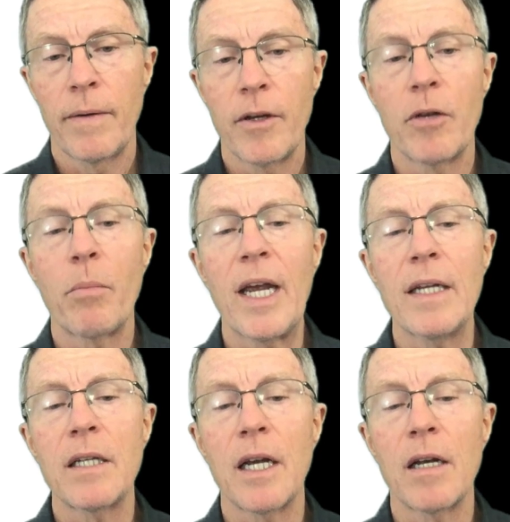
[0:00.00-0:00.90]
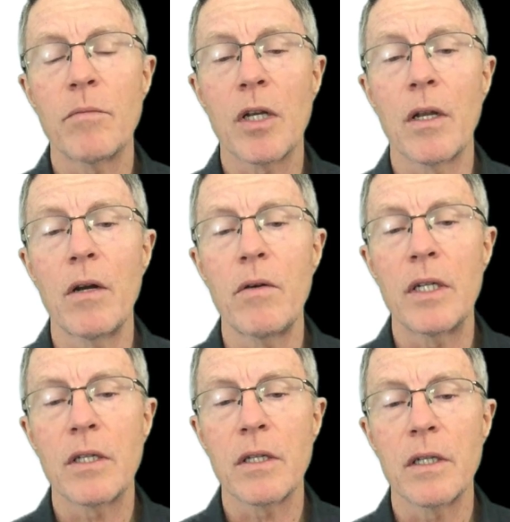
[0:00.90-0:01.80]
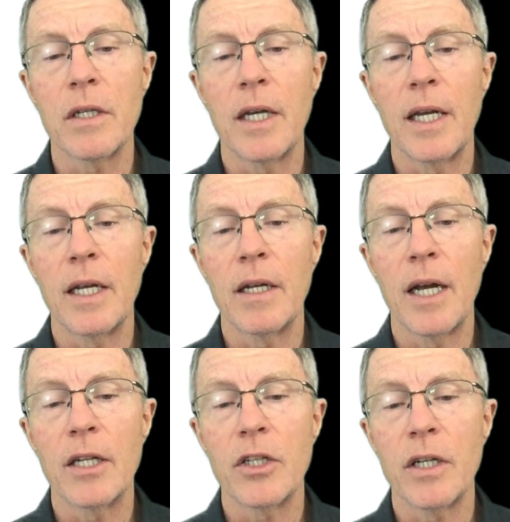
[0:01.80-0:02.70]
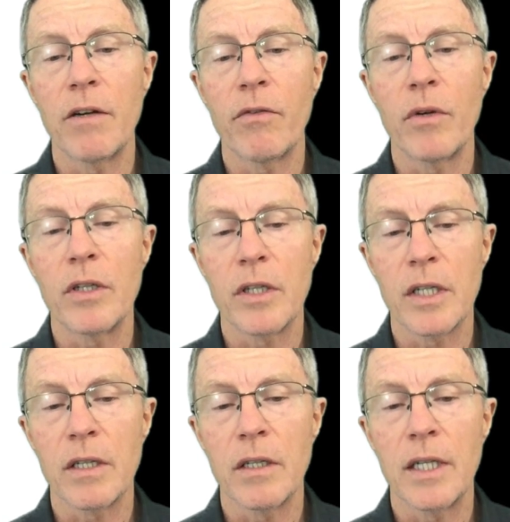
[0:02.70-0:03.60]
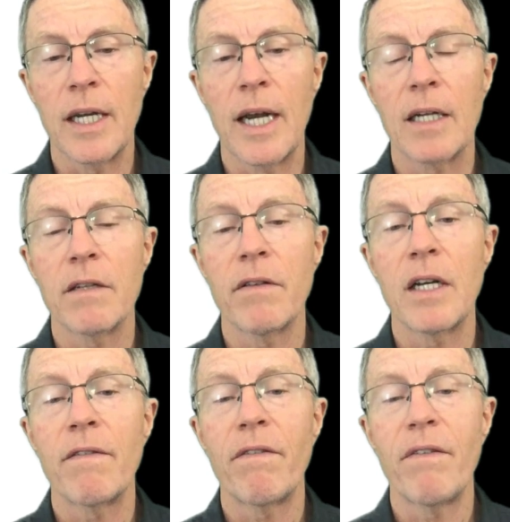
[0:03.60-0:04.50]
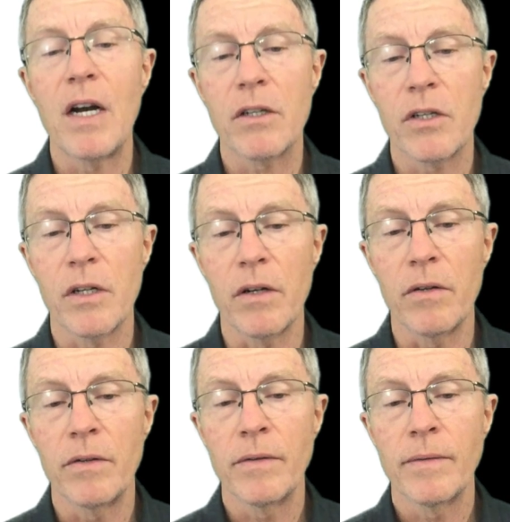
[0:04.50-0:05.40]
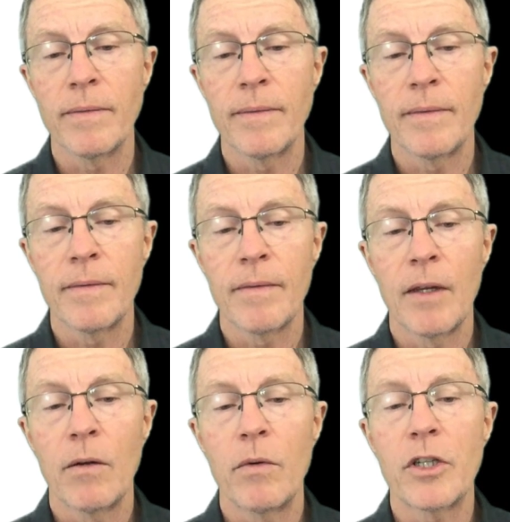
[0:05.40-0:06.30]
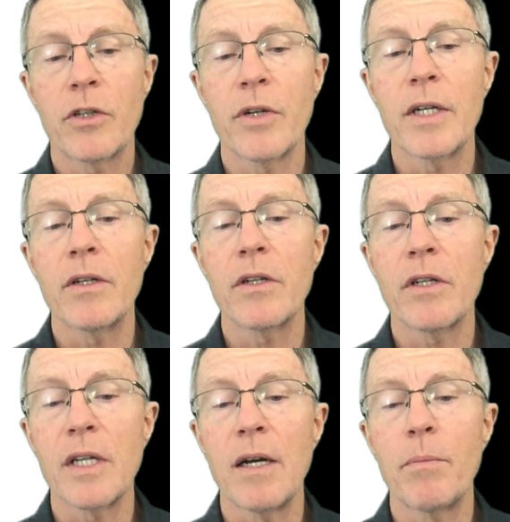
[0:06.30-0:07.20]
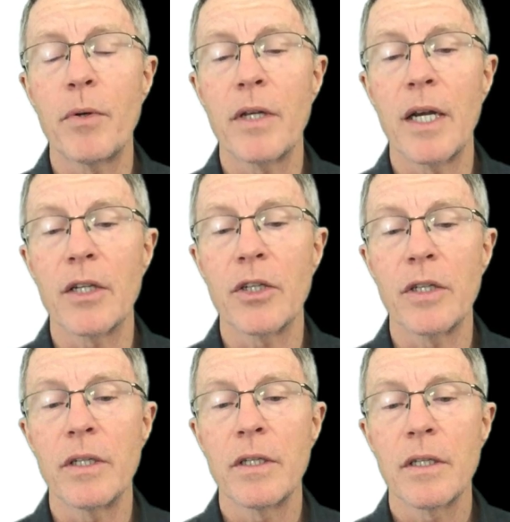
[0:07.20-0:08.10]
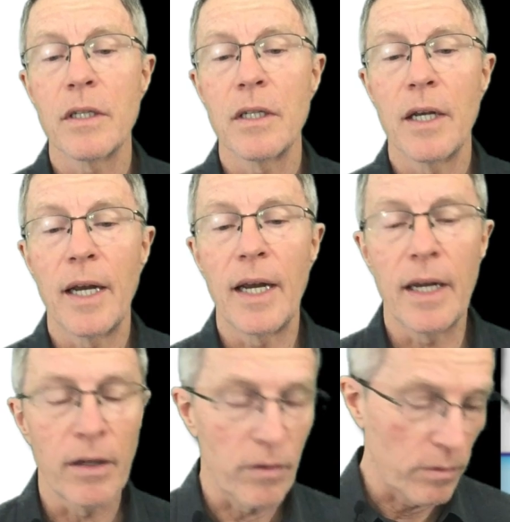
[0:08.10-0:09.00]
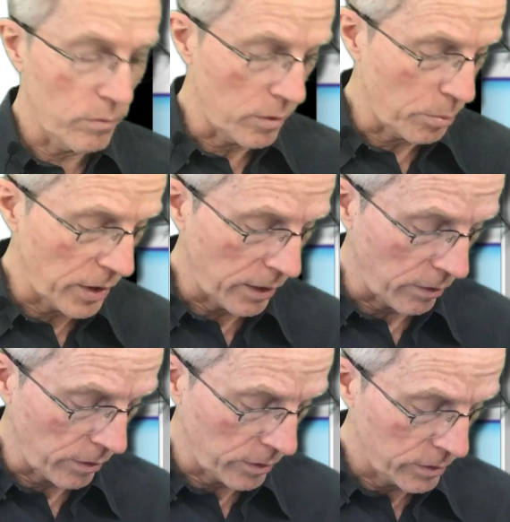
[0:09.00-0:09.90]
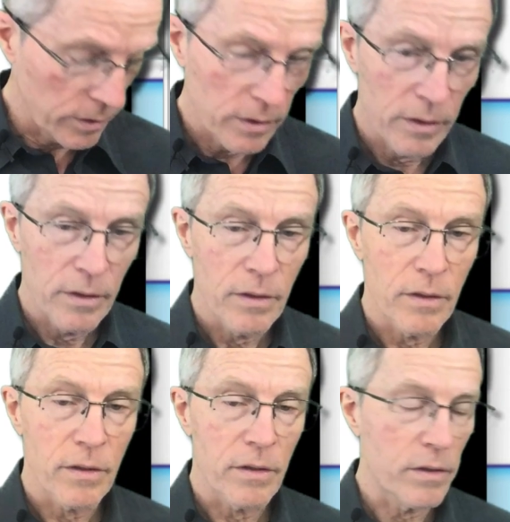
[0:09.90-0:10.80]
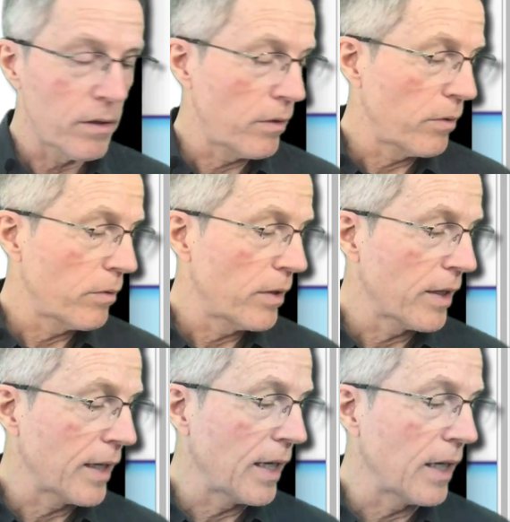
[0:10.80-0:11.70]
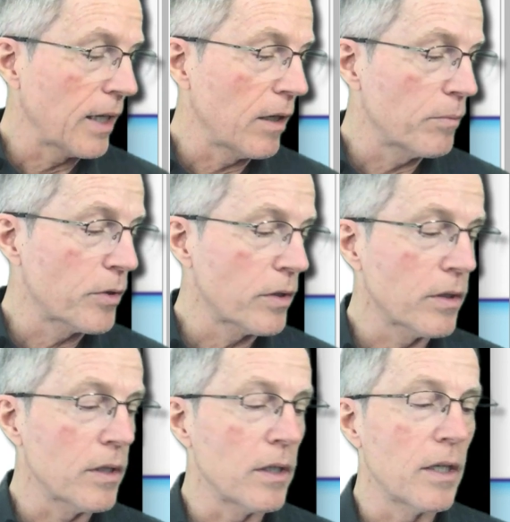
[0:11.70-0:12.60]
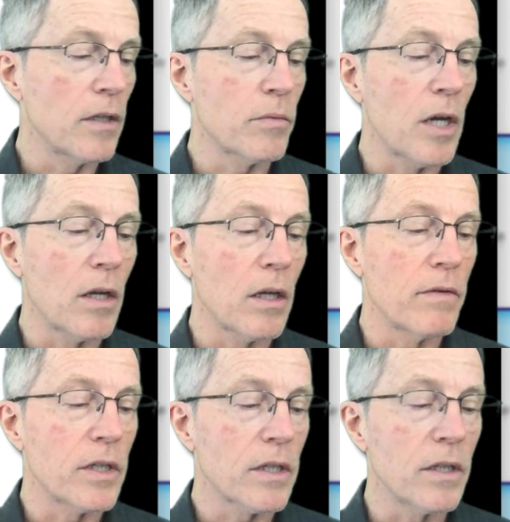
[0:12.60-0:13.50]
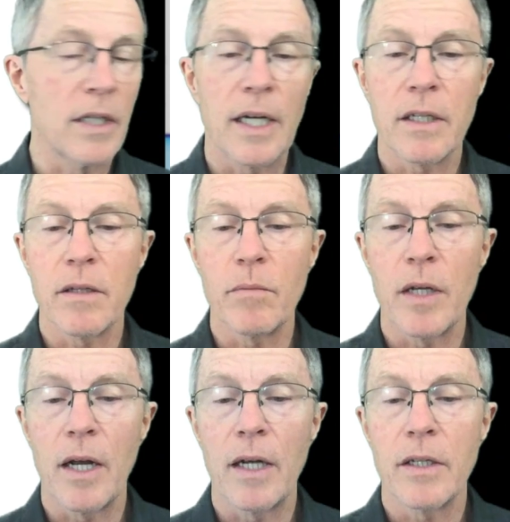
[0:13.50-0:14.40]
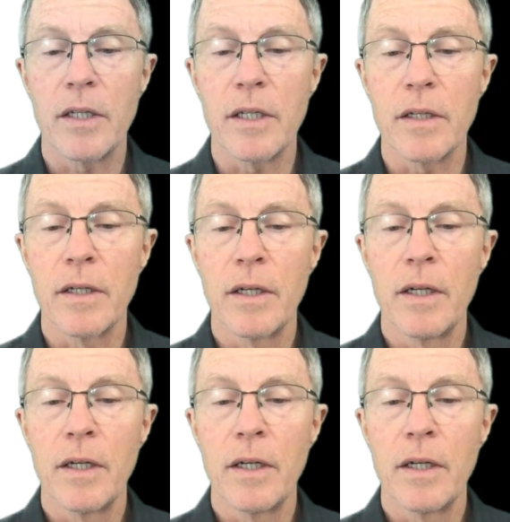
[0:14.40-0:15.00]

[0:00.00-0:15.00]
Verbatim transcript: In bad times, low insulin and I G F one signaling activate FOXO, which triggers cell protection and repair. So again, helps uh, helps all of us connect some dots here.